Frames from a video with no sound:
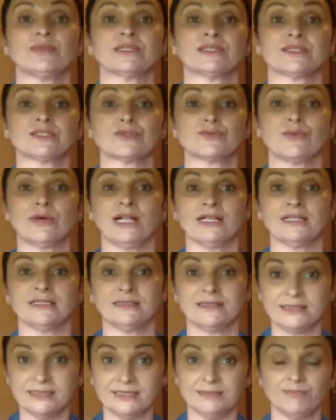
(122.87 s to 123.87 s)
but as well
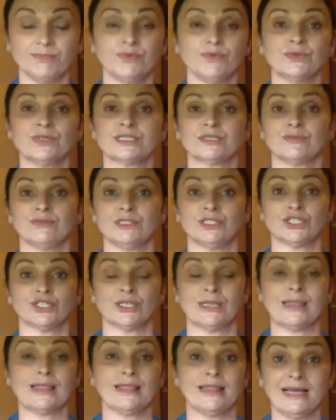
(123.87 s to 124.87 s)
the books
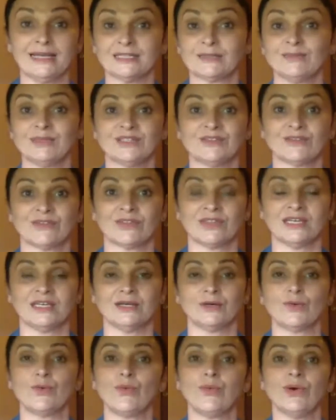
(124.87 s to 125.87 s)
which led me to
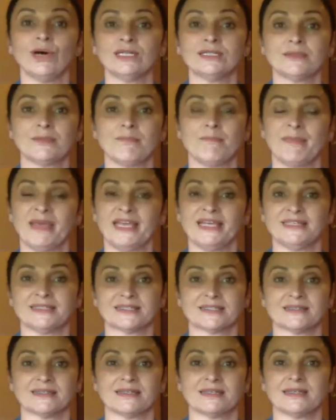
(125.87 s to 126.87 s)
think what
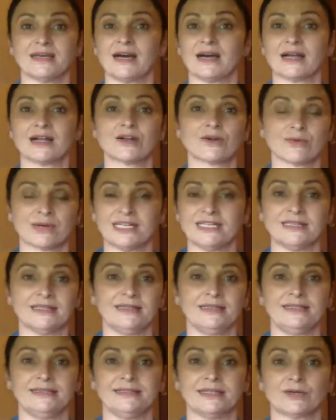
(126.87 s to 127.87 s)
makes a
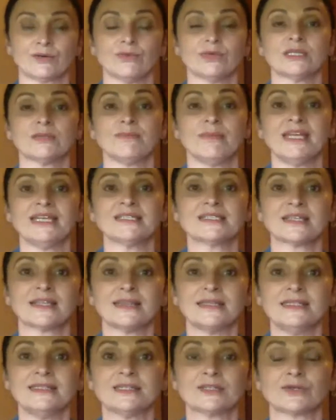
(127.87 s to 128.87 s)
great leader, what makes a
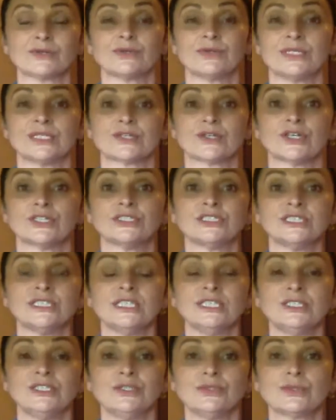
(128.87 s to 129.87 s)
leader who is
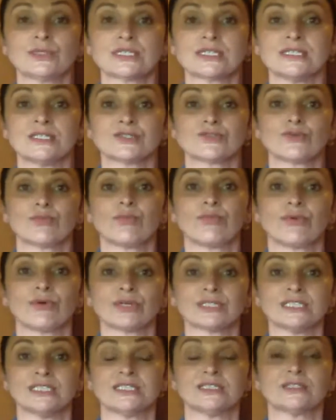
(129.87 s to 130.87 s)
continuously
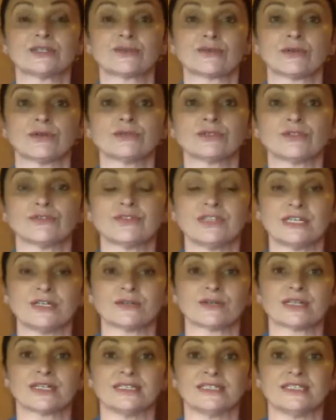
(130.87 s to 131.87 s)
supporting the growth of
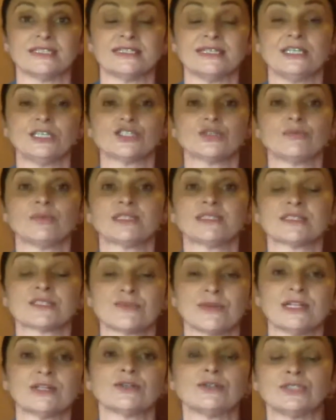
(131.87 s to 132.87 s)
their organization, but
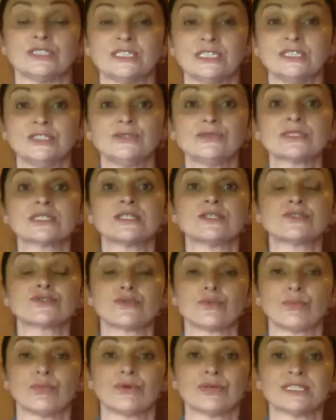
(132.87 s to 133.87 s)
as well continuously
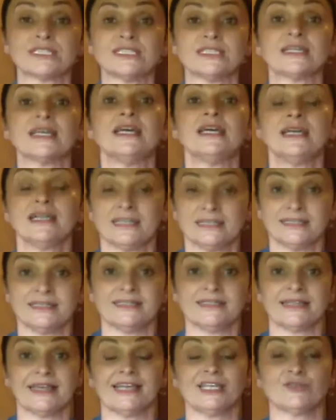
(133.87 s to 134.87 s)
supporting the
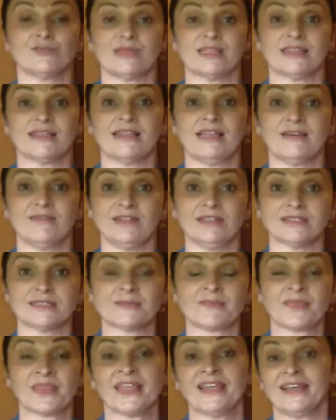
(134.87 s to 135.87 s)
engagement
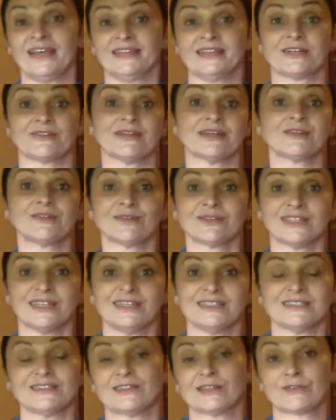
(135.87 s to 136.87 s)
levels. And I
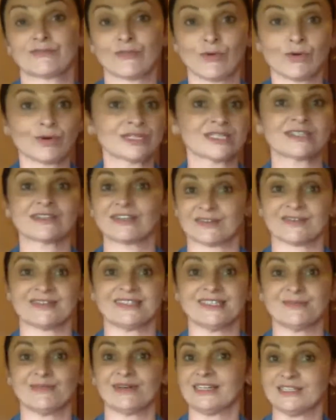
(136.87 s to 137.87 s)
recognize that, of course,
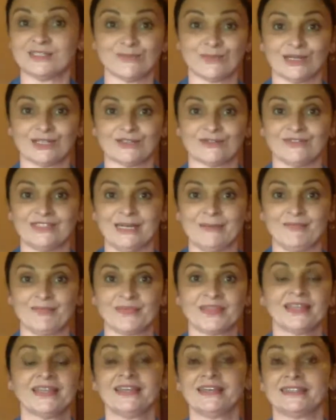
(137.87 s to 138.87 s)
charisma is one of
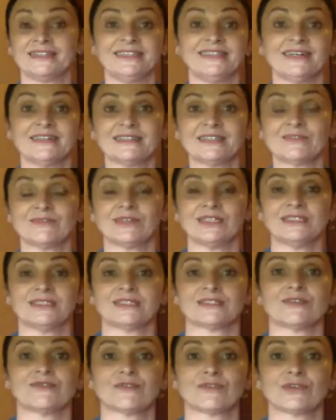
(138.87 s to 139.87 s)
them. The other one
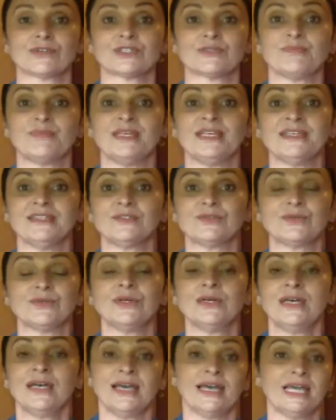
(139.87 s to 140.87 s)
is, of course, being
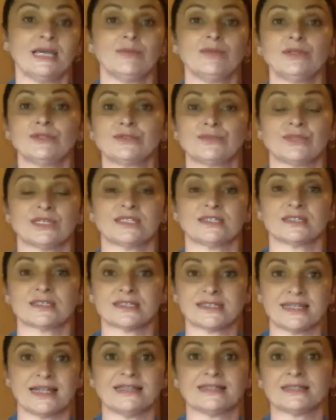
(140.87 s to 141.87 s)
able to
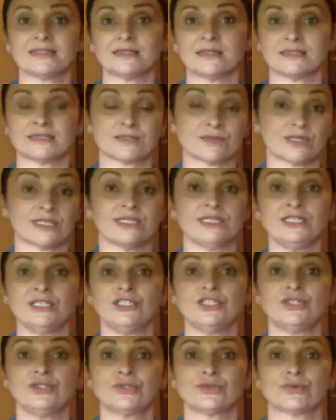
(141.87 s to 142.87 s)
understand the
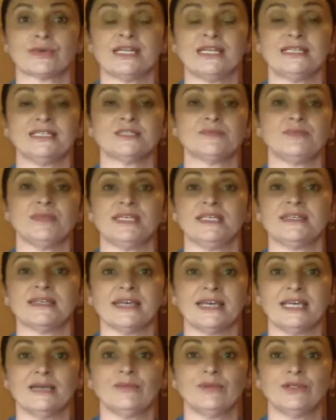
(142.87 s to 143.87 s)
strategic traits, being
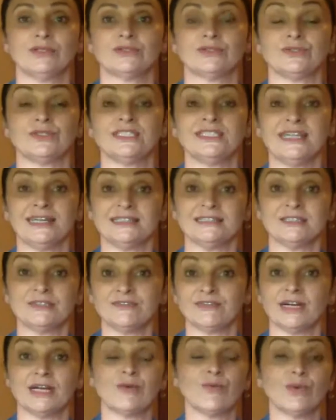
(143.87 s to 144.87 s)
able to
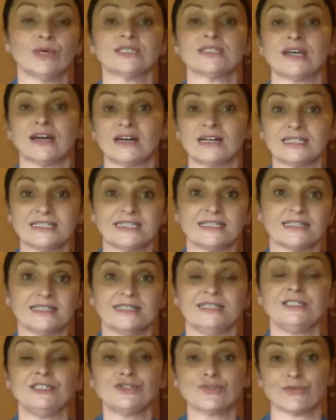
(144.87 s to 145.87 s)
identify what are the
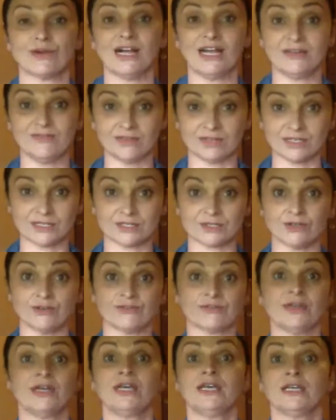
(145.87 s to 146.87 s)
key drivers
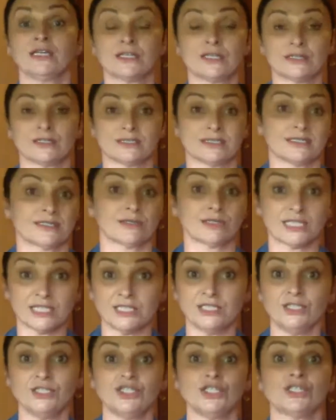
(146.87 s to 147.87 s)
of
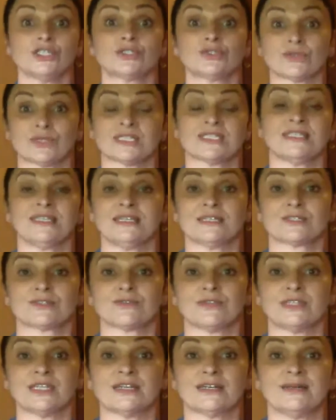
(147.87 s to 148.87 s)
strategic success
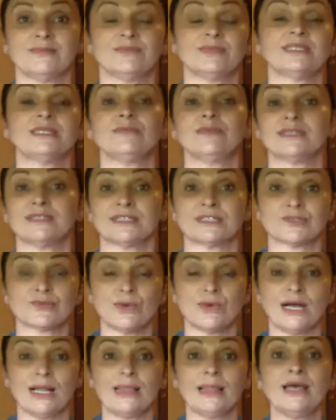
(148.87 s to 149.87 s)
of the company, but as
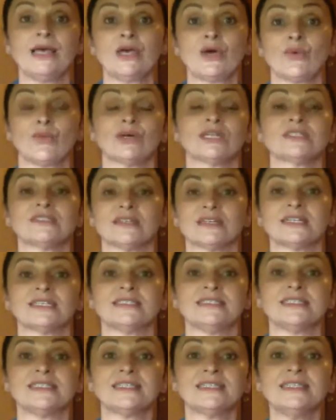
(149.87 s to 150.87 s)
well what are
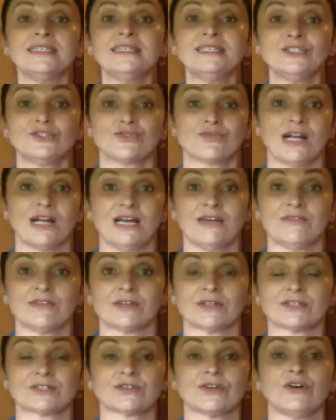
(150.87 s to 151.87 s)
the key
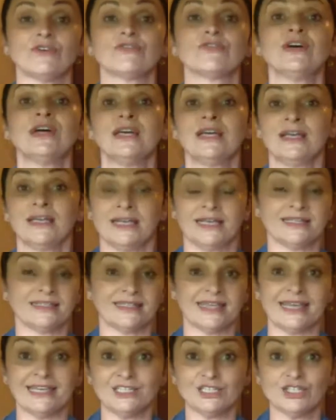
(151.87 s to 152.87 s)
drivers of
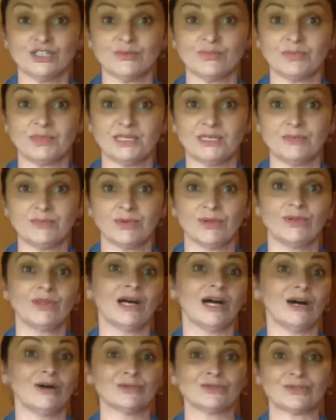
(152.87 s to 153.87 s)
engaging people,
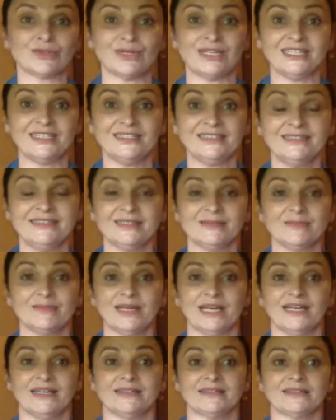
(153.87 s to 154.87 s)
how to lead
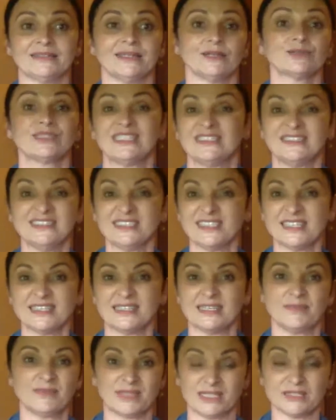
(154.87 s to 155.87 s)
them, and
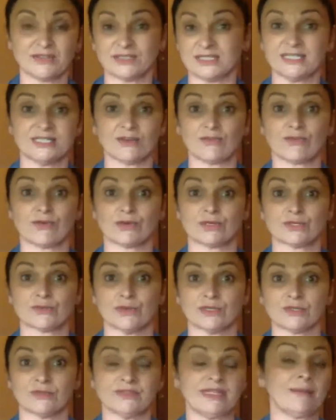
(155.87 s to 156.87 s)
authenticity is, of course,
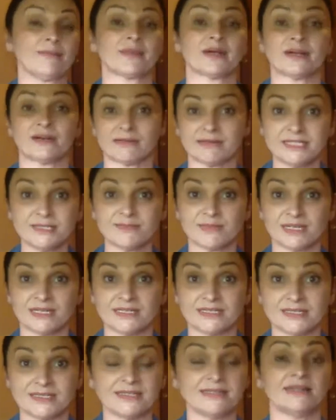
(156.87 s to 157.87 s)
one of them. Charisma
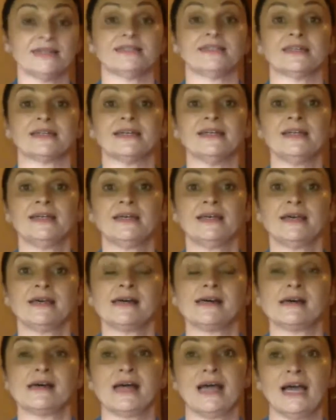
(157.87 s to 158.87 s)
is the other.
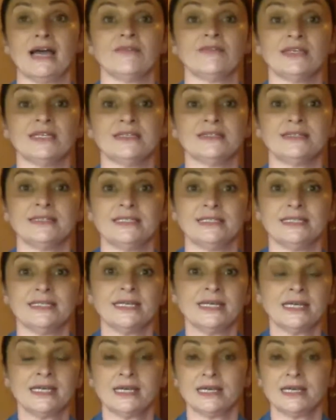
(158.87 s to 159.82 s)
Having the